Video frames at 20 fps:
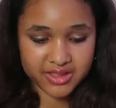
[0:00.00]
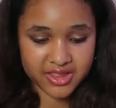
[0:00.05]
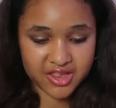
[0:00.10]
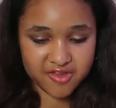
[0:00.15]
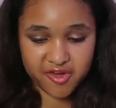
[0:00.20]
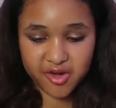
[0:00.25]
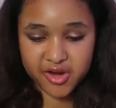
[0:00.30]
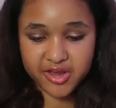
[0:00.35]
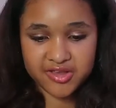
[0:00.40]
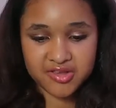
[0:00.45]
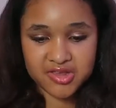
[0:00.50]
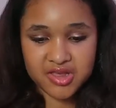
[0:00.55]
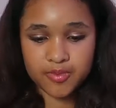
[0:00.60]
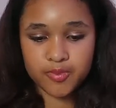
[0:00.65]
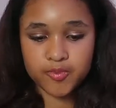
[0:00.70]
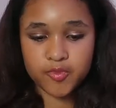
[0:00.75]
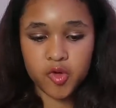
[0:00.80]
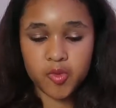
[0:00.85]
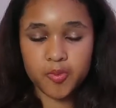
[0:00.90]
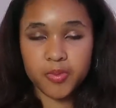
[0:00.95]
They're very
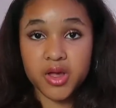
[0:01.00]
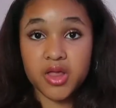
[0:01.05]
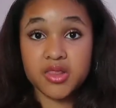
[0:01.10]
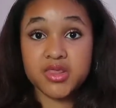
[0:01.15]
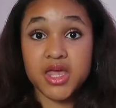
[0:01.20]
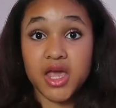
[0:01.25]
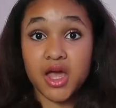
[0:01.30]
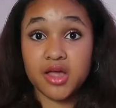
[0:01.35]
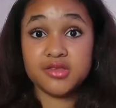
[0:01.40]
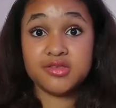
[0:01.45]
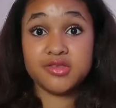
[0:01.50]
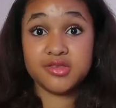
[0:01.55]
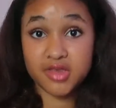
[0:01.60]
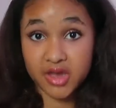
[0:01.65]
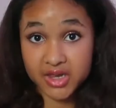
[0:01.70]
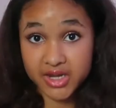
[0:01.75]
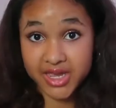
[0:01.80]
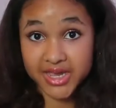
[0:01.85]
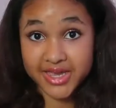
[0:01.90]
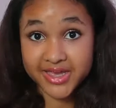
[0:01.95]
simple, but they are
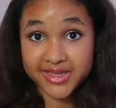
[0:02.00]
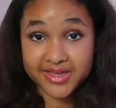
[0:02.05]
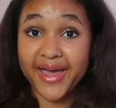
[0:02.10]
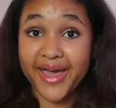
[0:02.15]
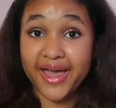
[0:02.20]
stunning.